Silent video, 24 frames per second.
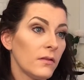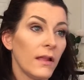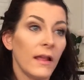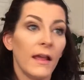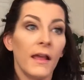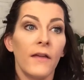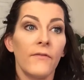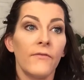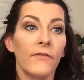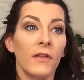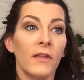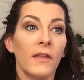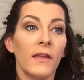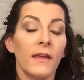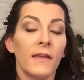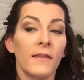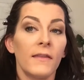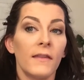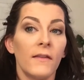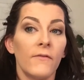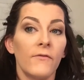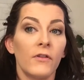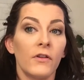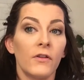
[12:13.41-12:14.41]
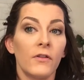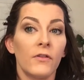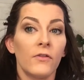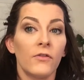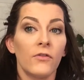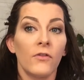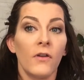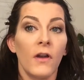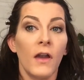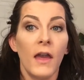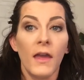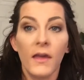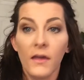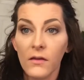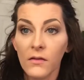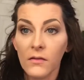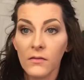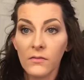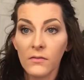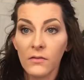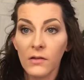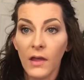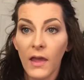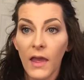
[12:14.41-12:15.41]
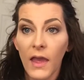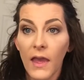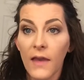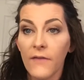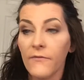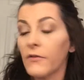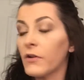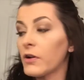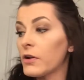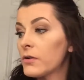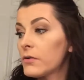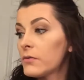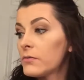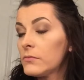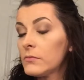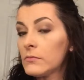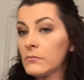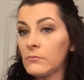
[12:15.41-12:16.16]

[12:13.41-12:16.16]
Like I feel like it's never going to dry, ever.